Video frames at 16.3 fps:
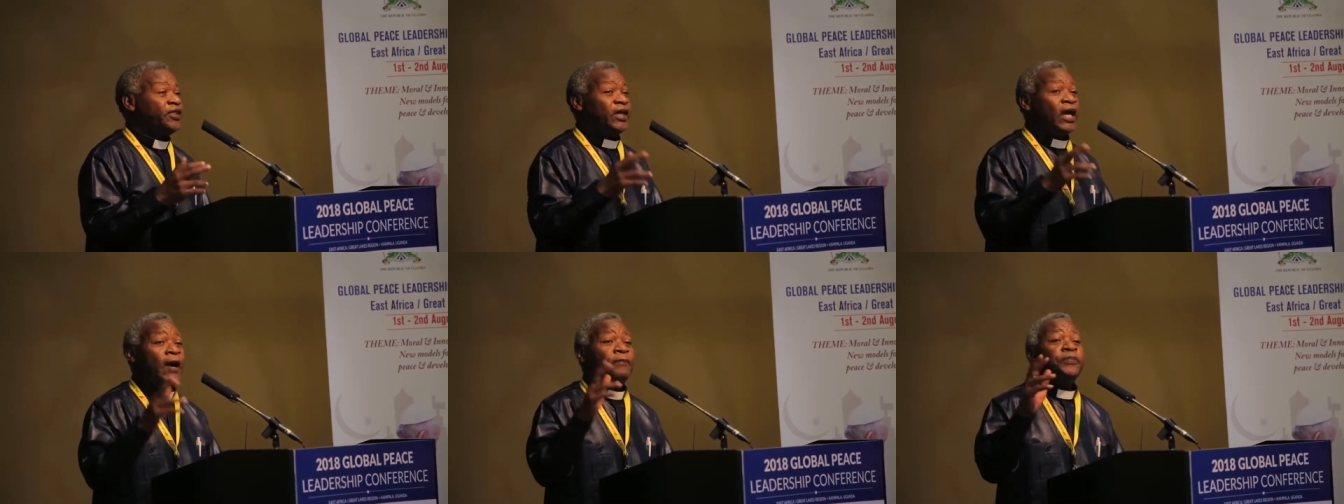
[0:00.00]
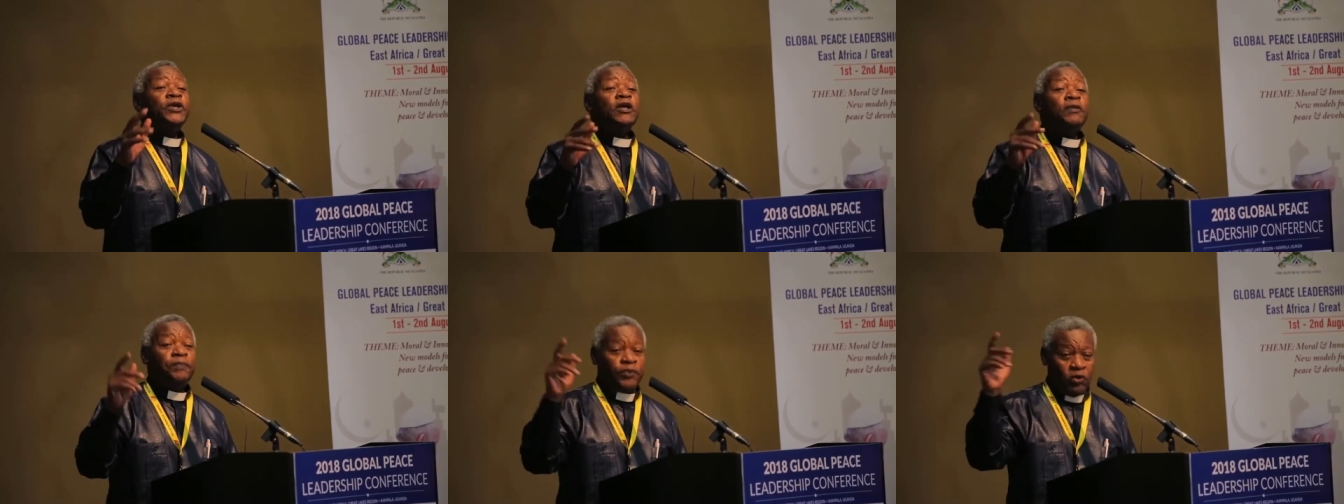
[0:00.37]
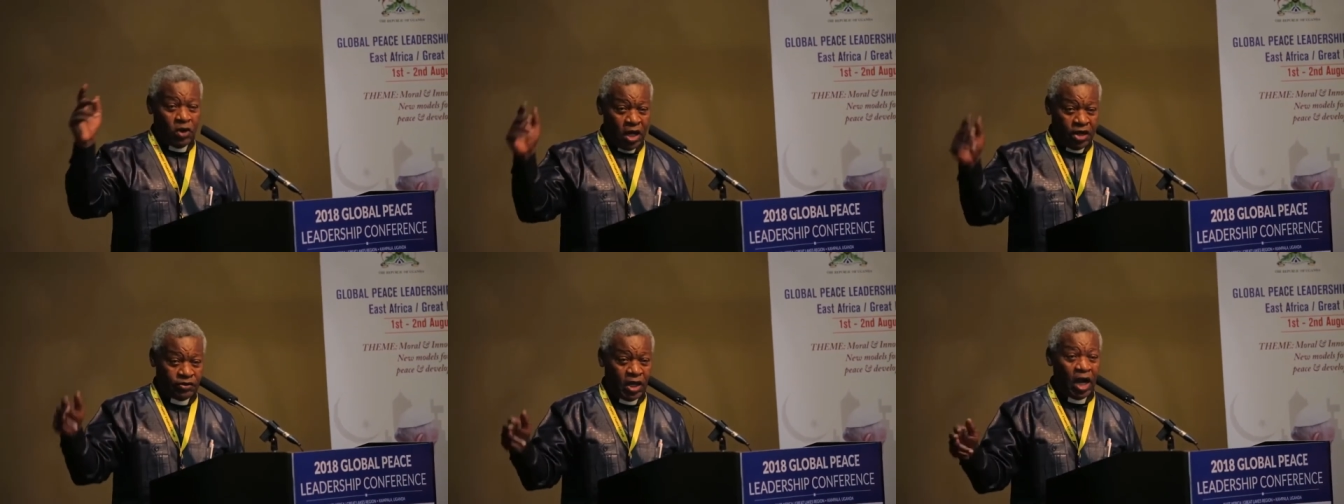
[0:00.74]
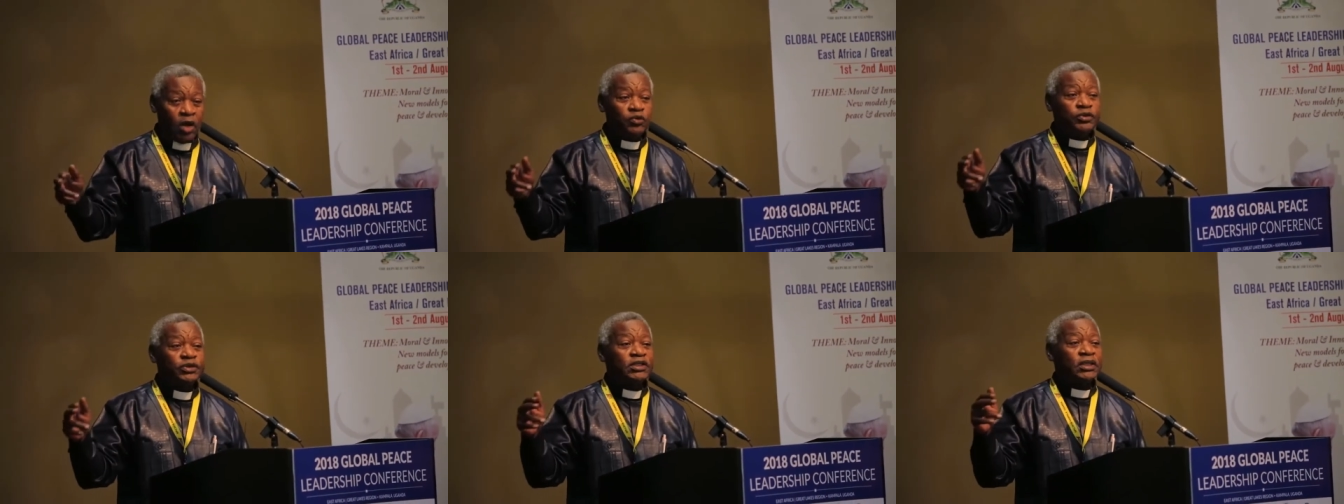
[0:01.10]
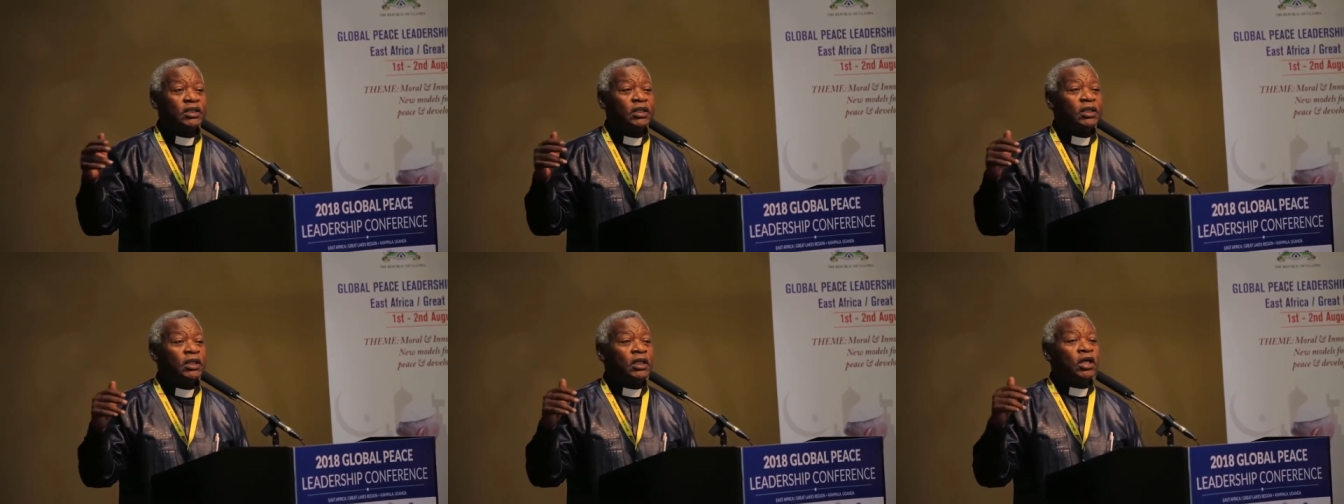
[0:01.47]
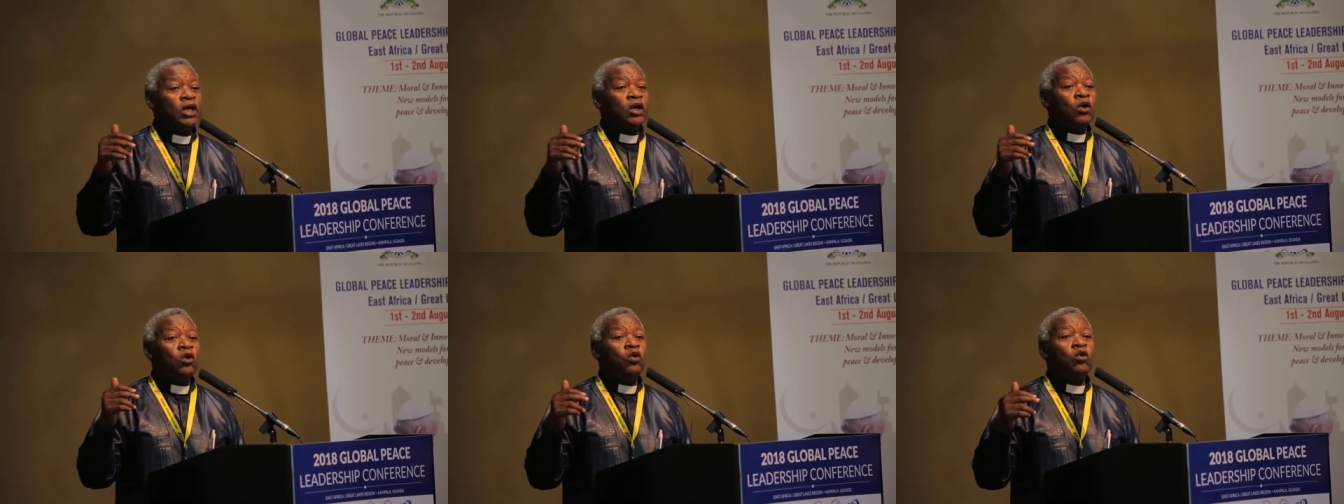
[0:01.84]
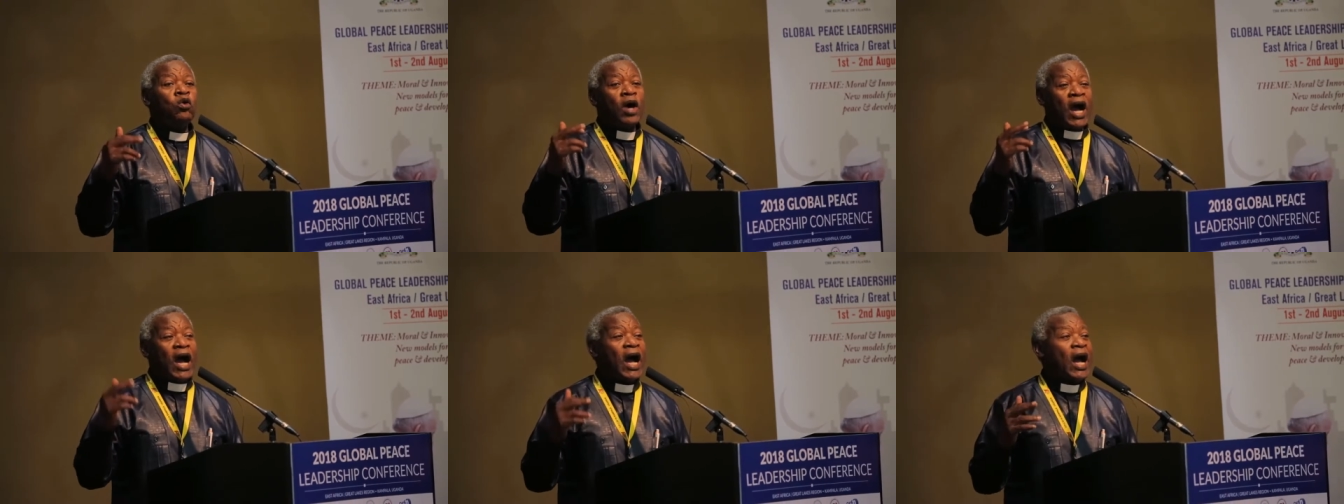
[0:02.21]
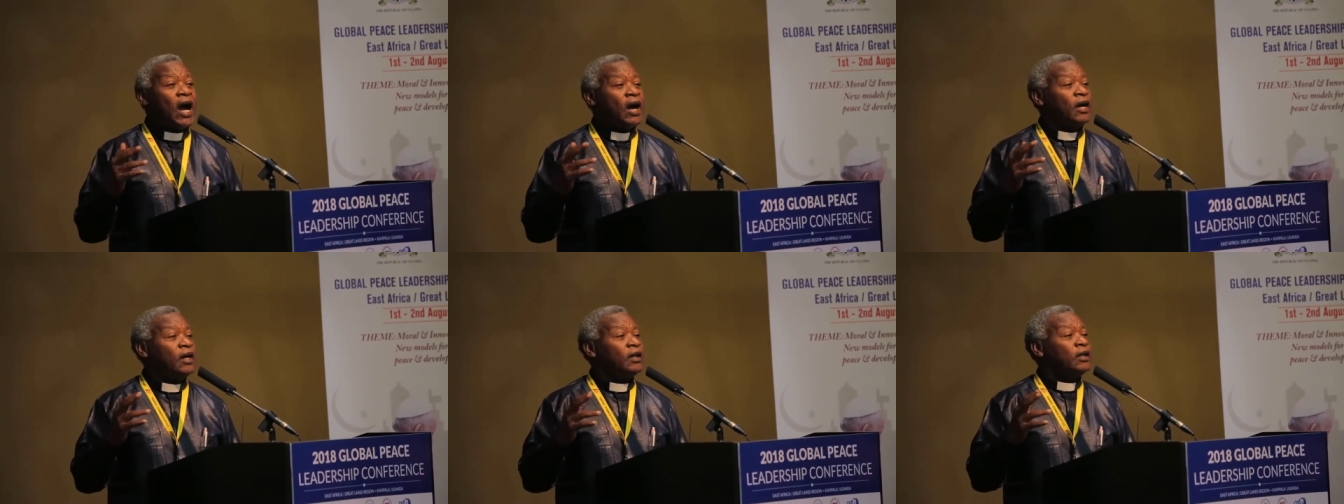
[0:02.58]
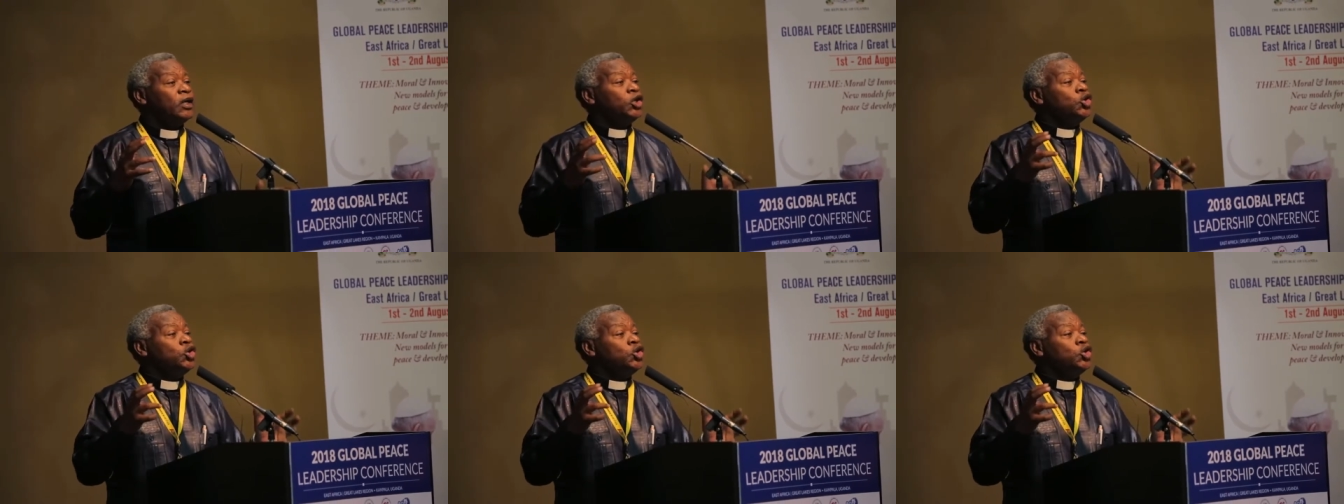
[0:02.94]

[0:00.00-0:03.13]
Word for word: there are people around who are